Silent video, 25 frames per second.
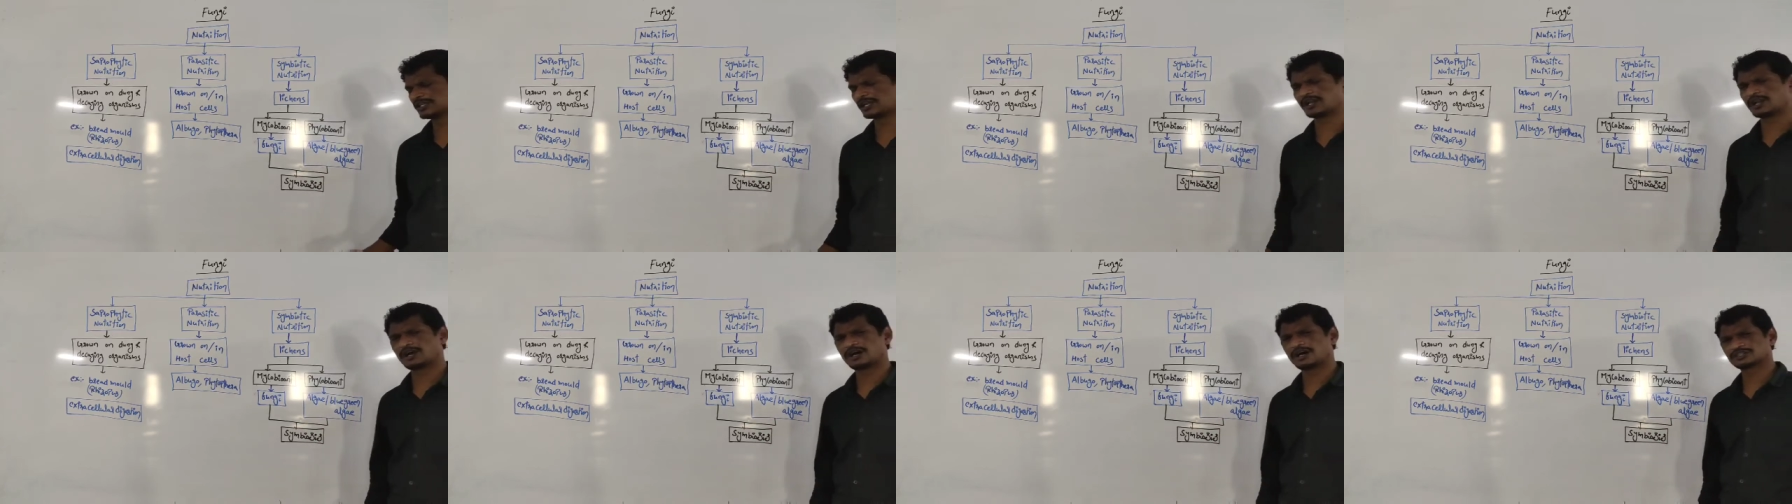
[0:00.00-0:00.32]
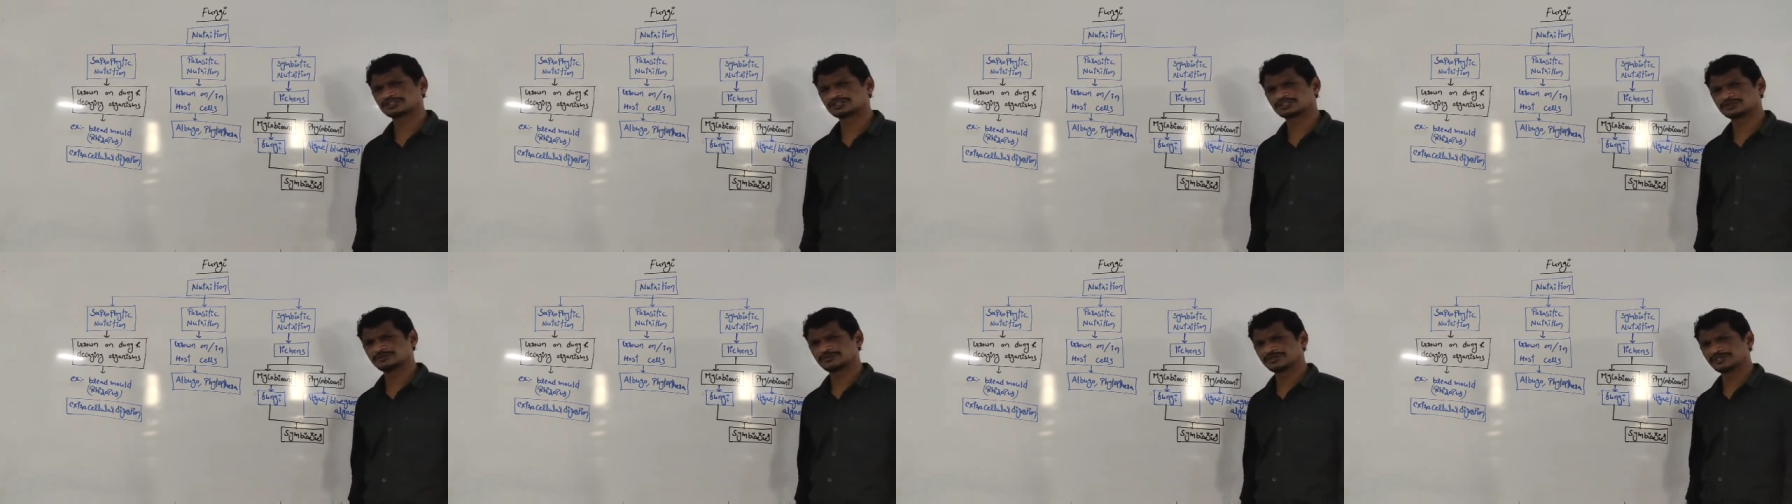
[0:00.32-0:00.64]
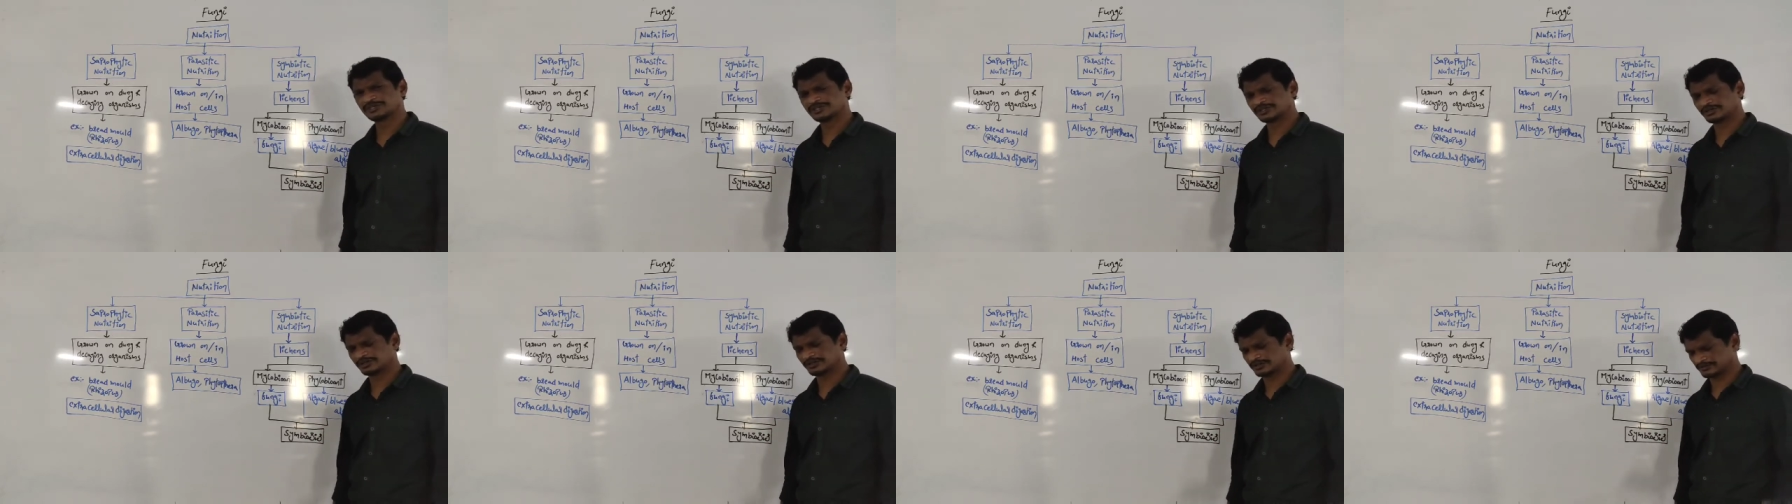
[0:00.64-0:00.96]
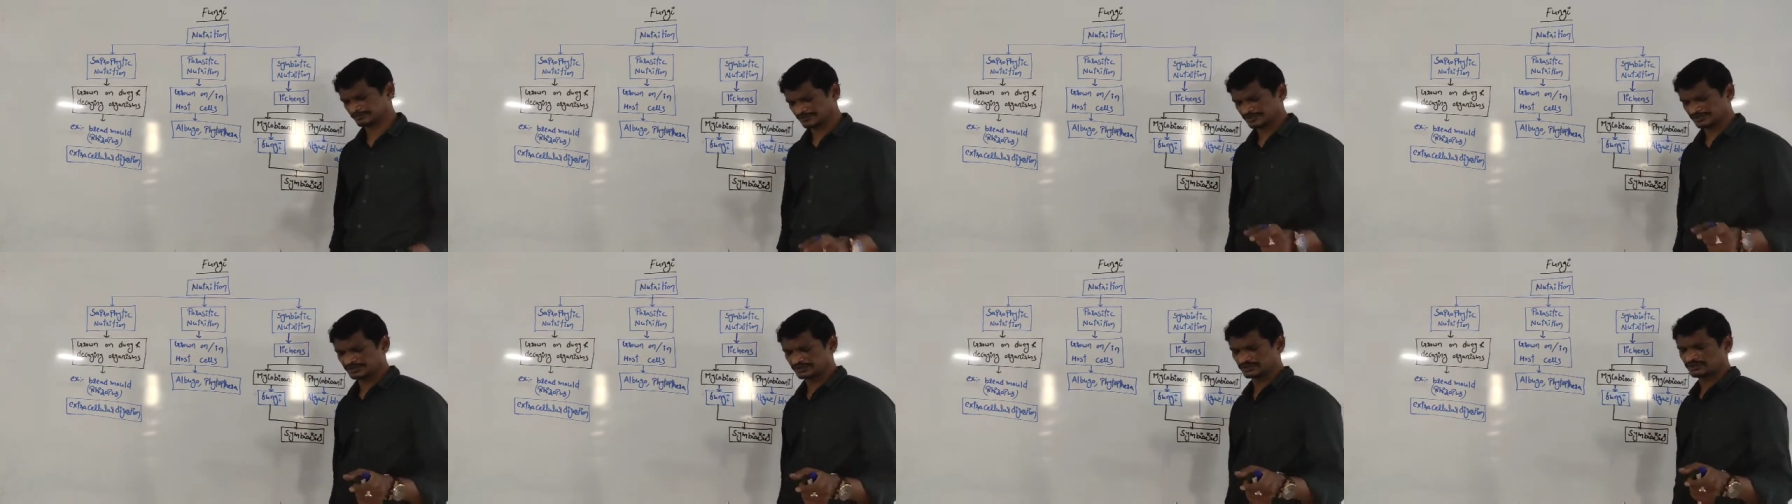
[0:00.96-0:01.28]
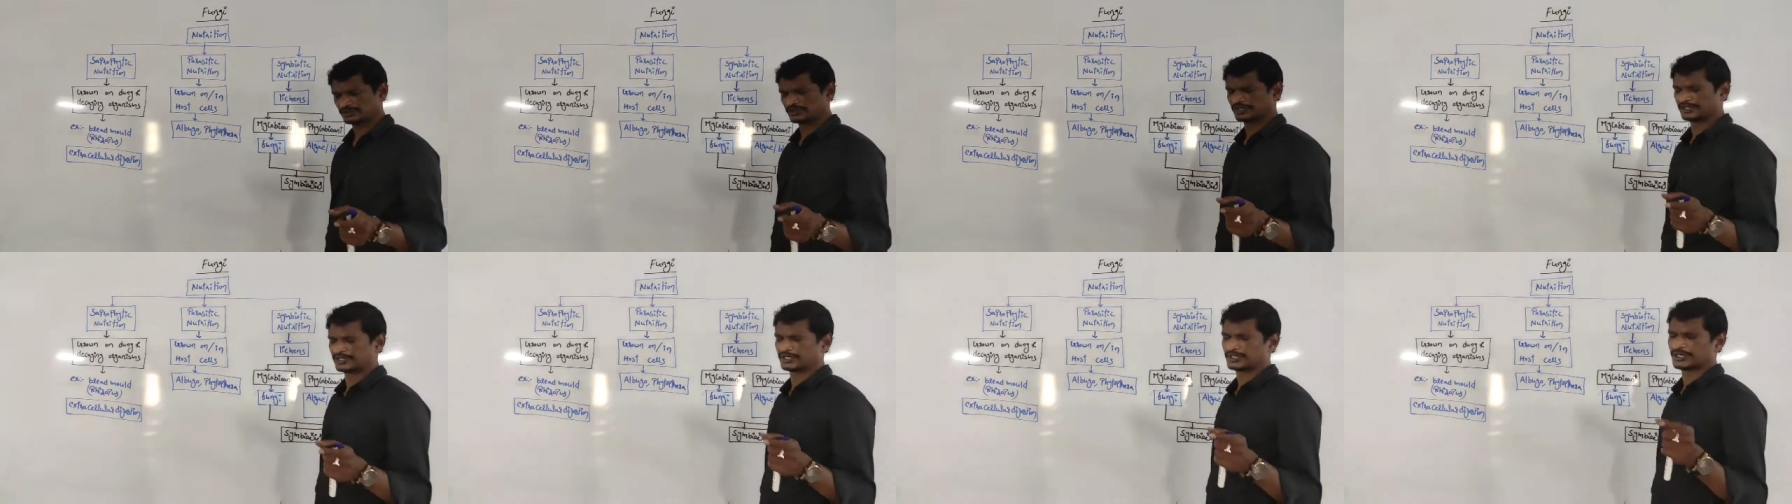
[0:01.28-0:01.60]
the last bit,
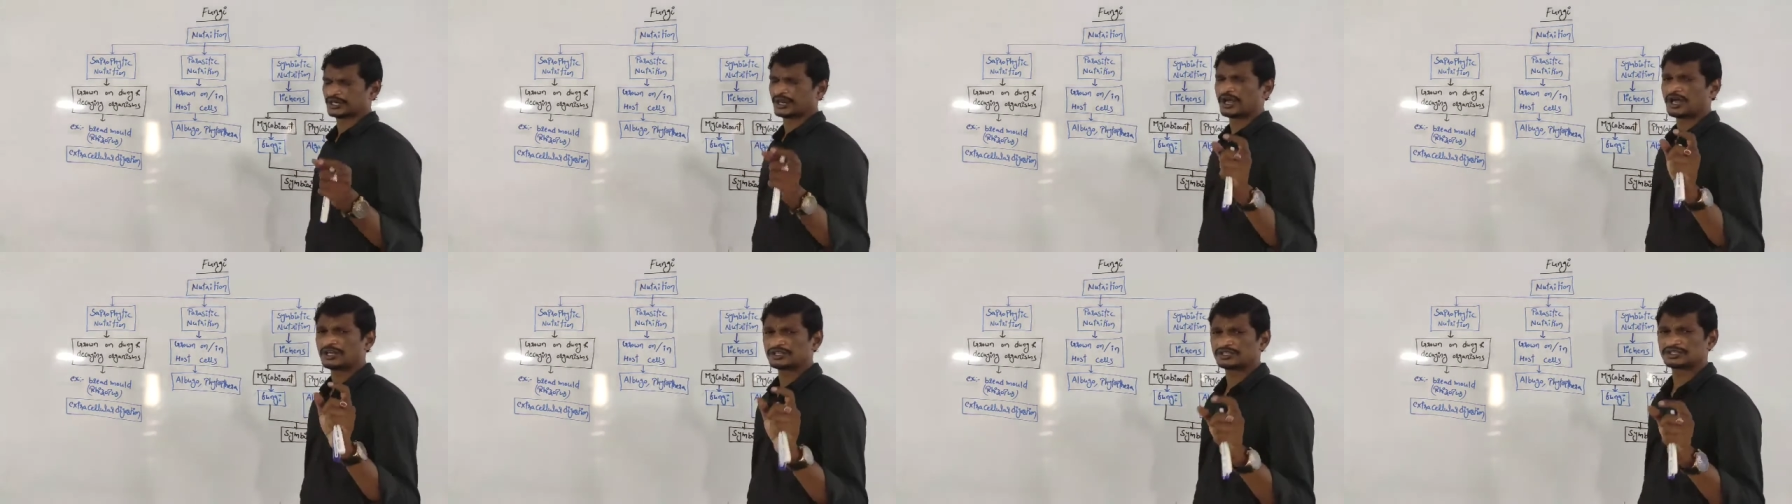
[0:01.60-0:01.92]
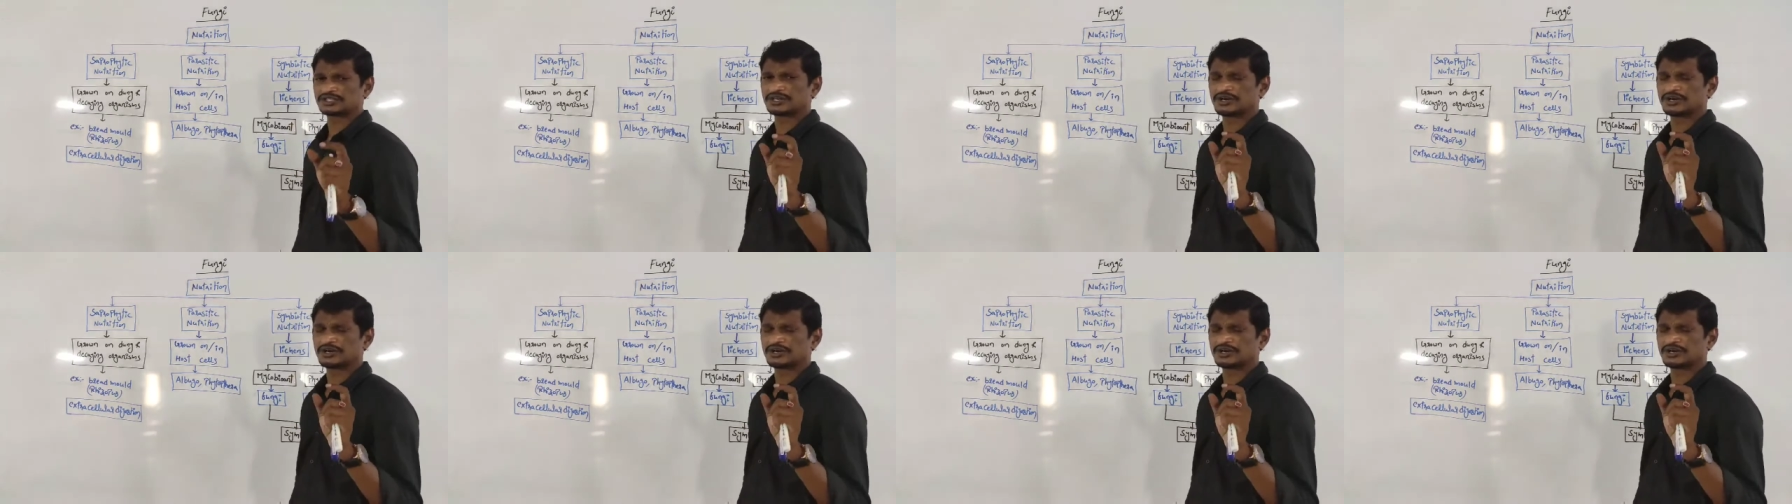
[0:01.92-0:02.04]
last